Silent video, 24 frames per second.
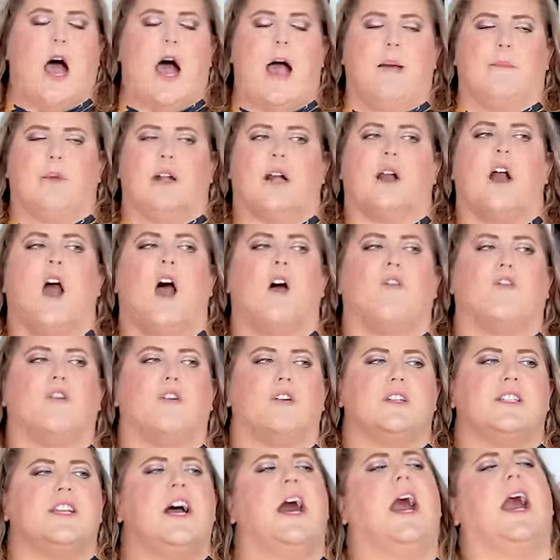I'm going to cover
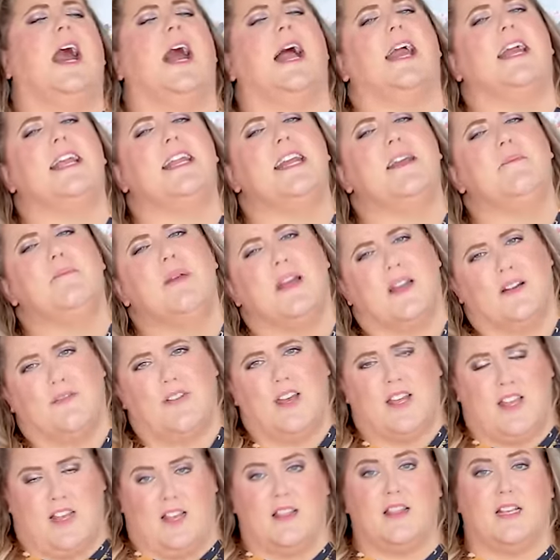a tiny bit of
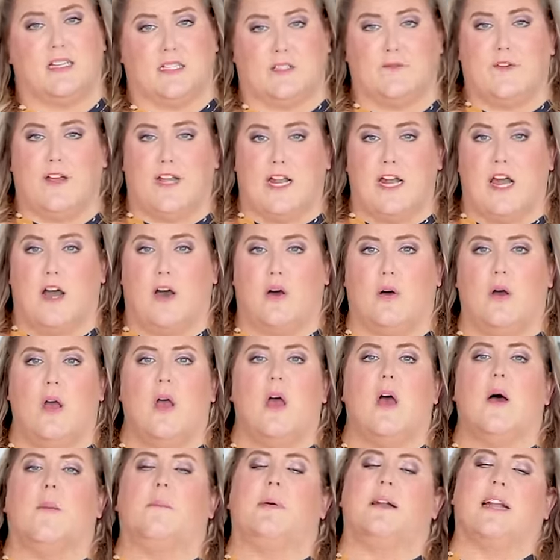it in this video,
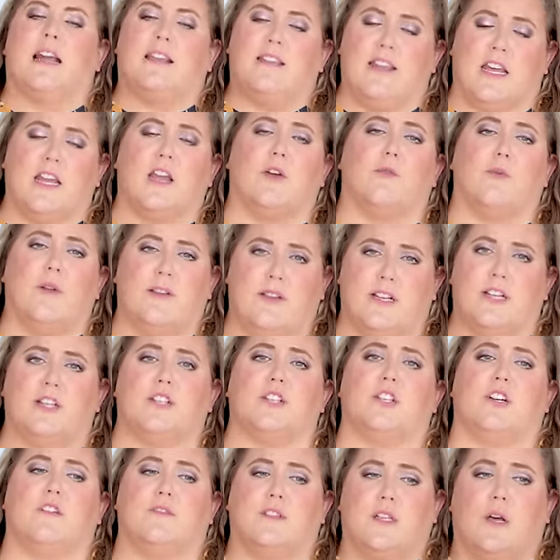but I think it really
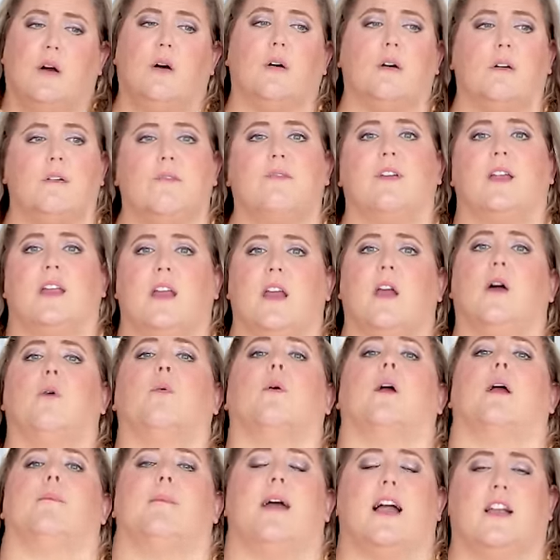deserves a whole video
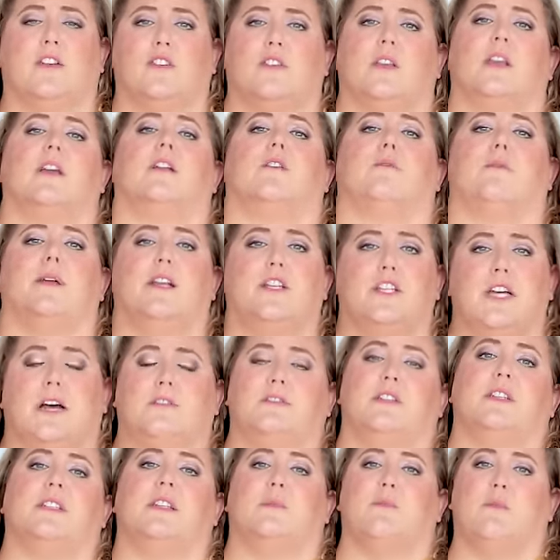where I'm actually going to reach
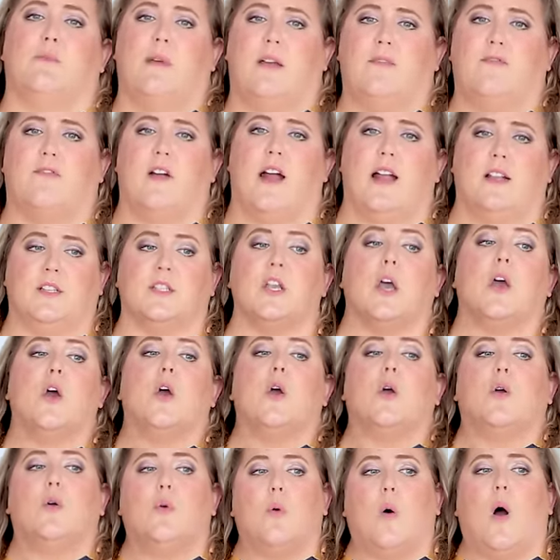out to some of my friends
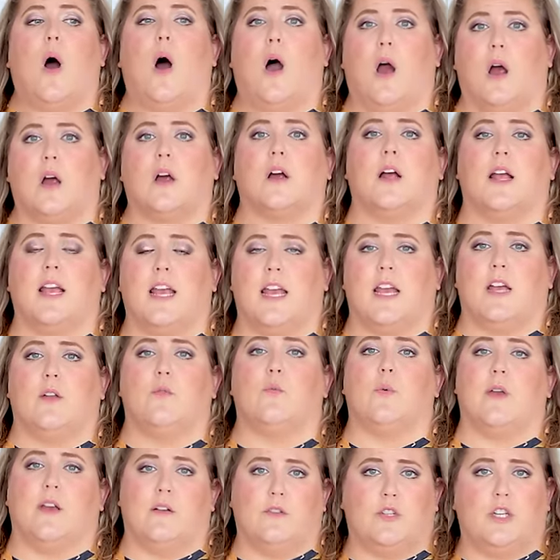who are
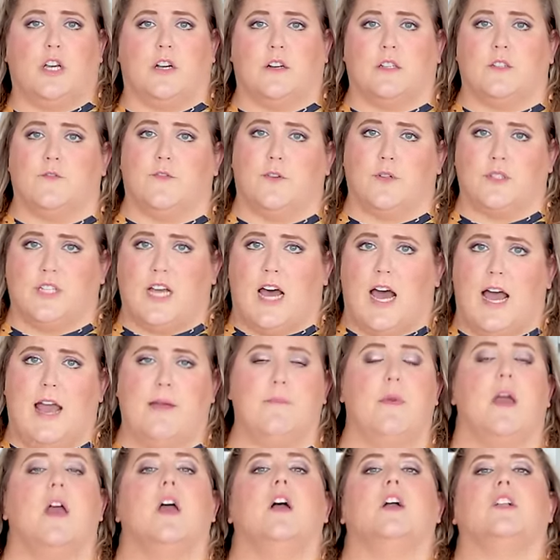in wheelchairs full
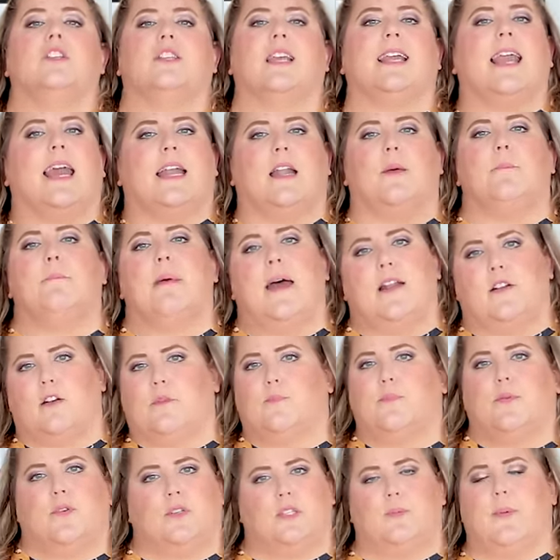time to get a better
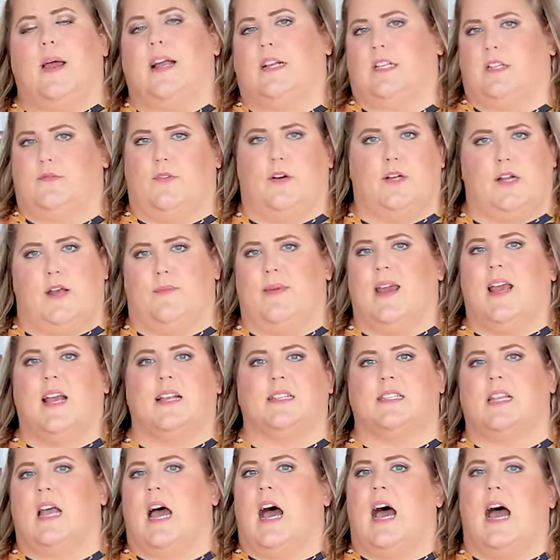perspective on it,
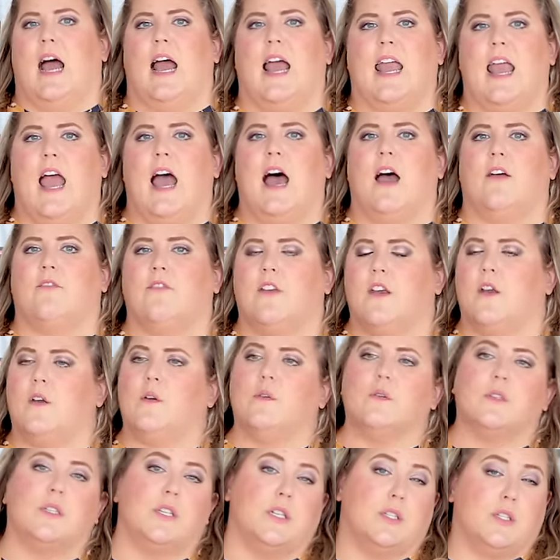because I have
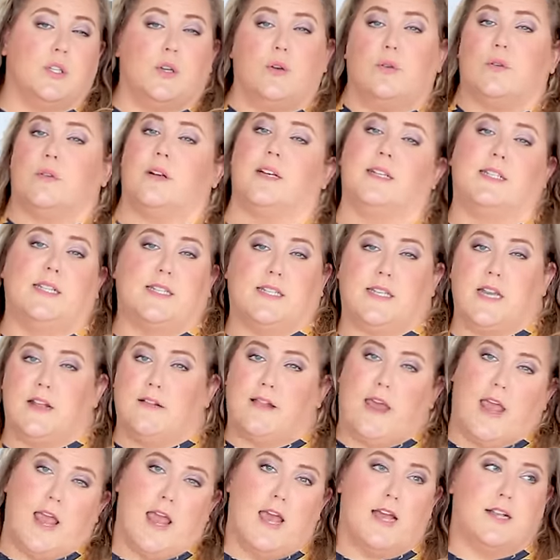used a scooter at
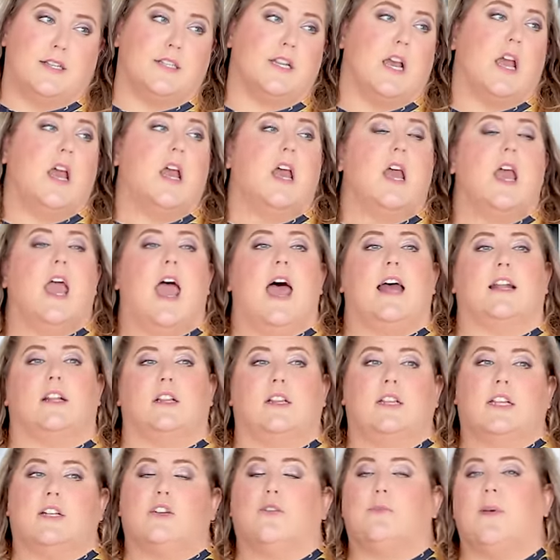Disneyland and a
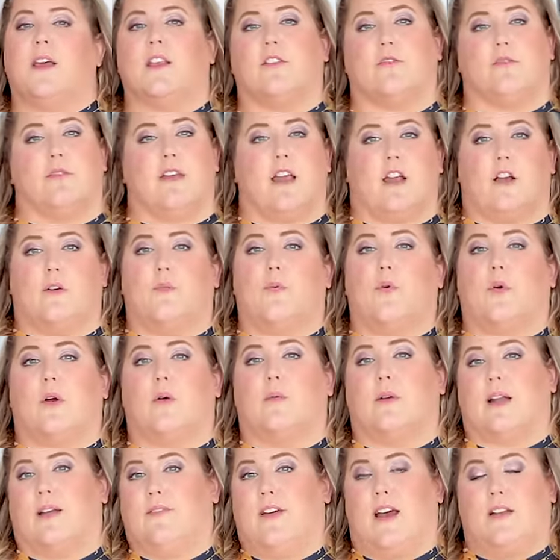little bit through the
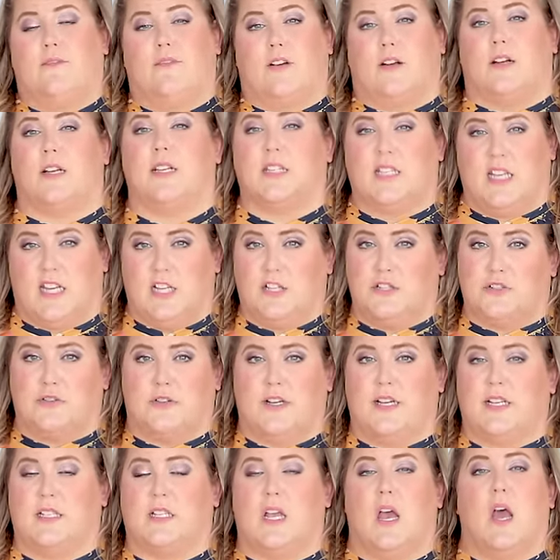airport when I've had various
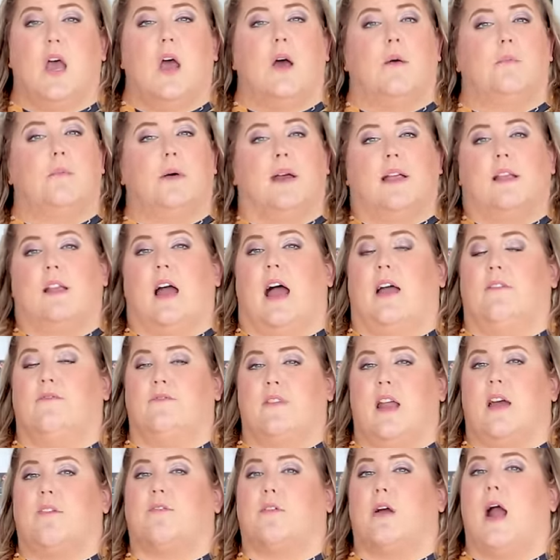injuries, but I've
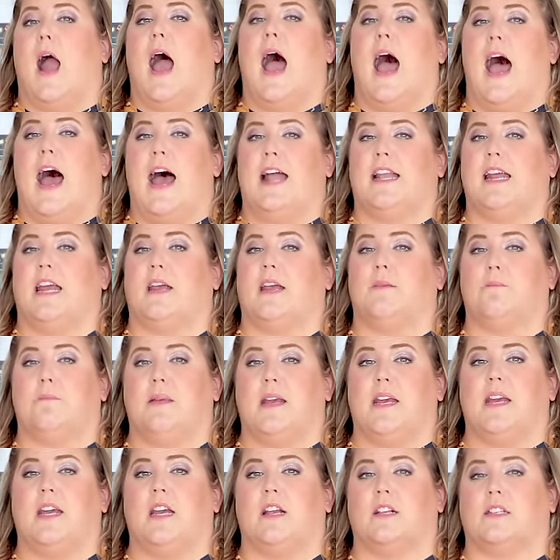never had it
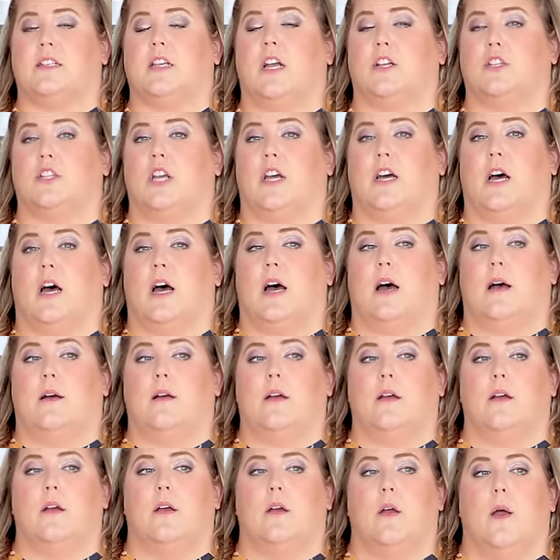be such
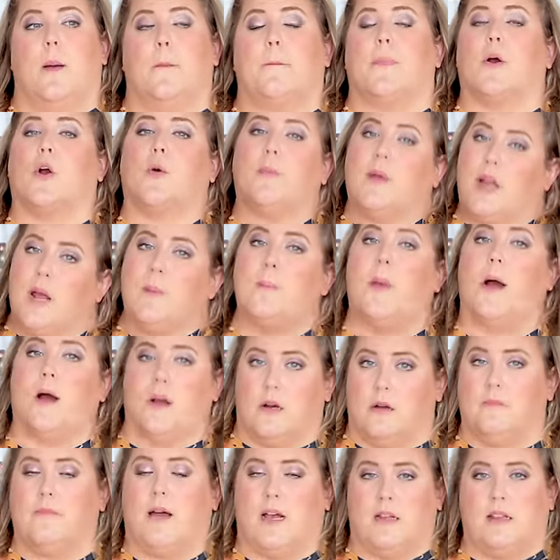a permanent
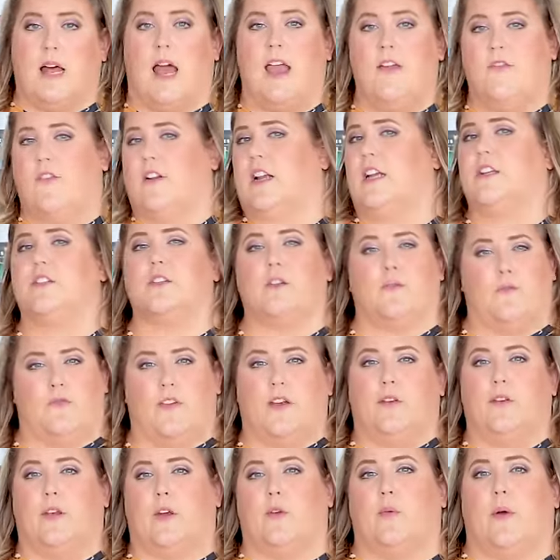part of my life, and I don't
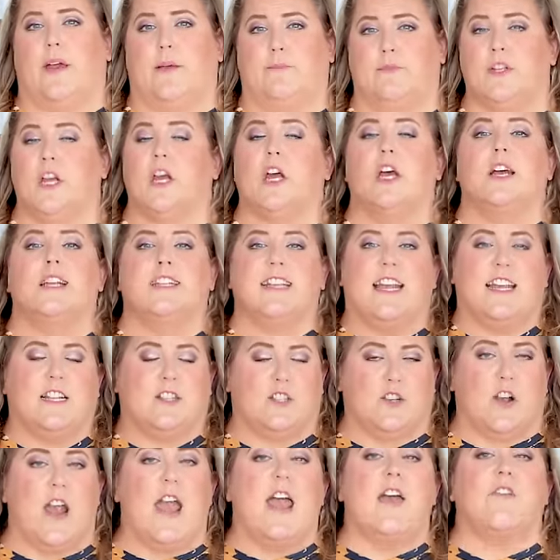feel equipped to
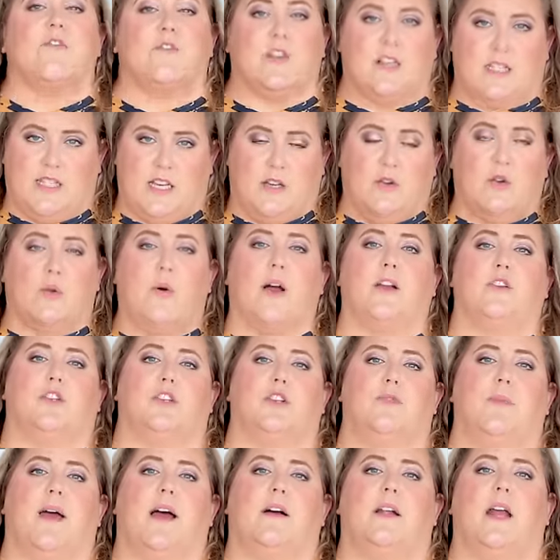answer every single
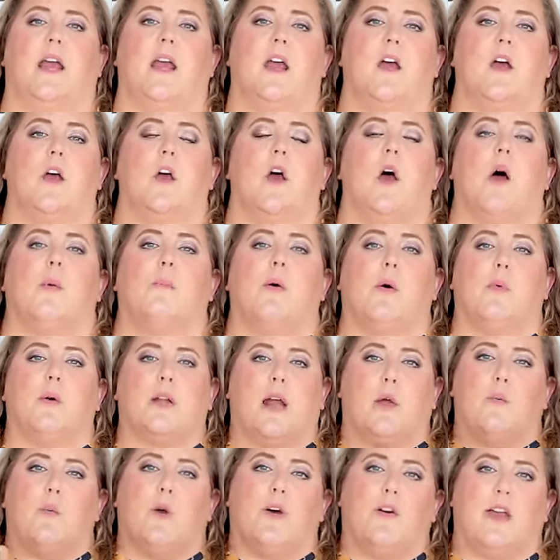question about it. But what
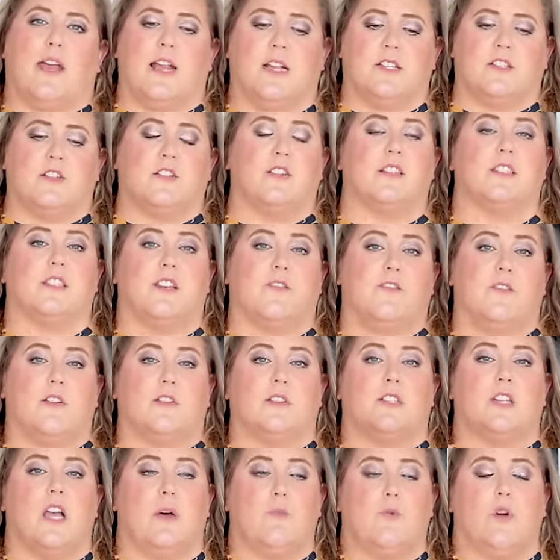I will answer is, if you're
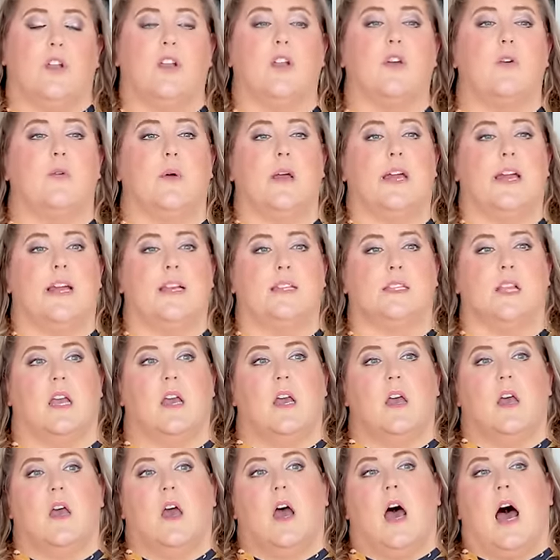someone who is
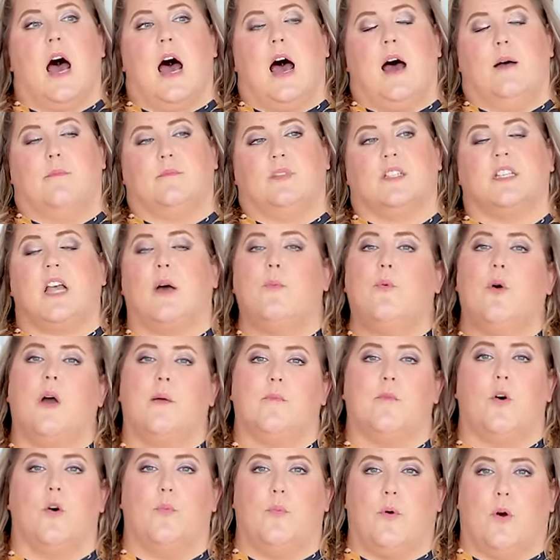somewhat
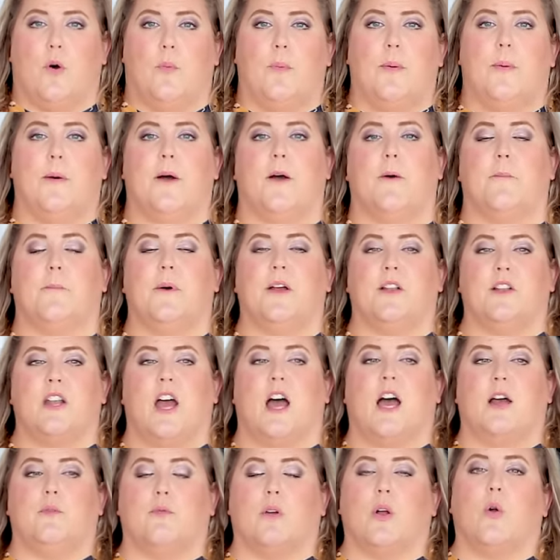mobile, but
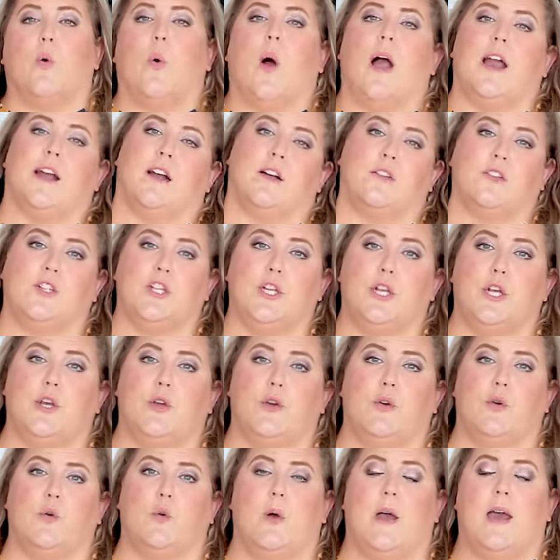not required
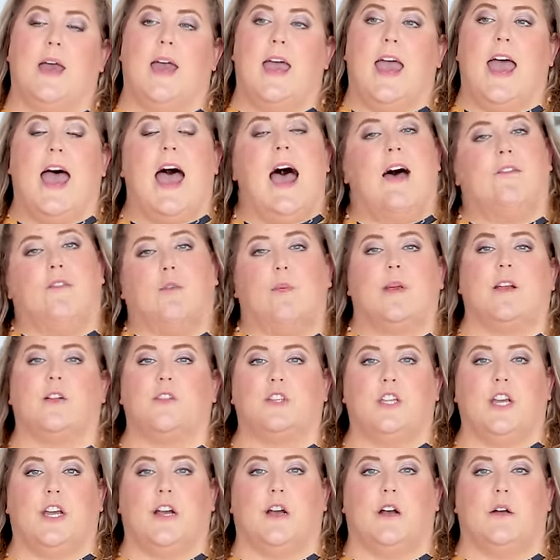to have a
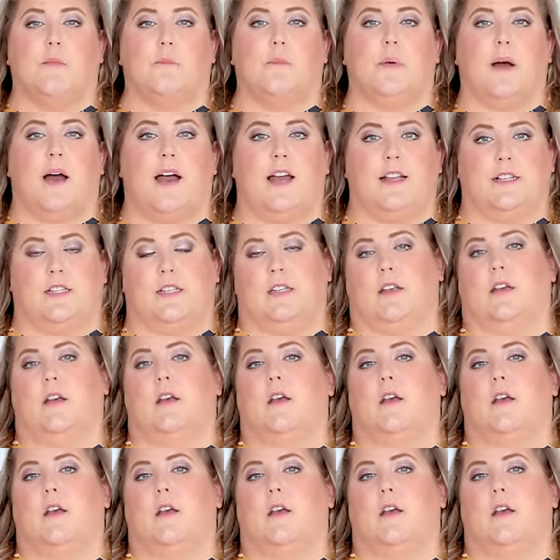wheelchair, but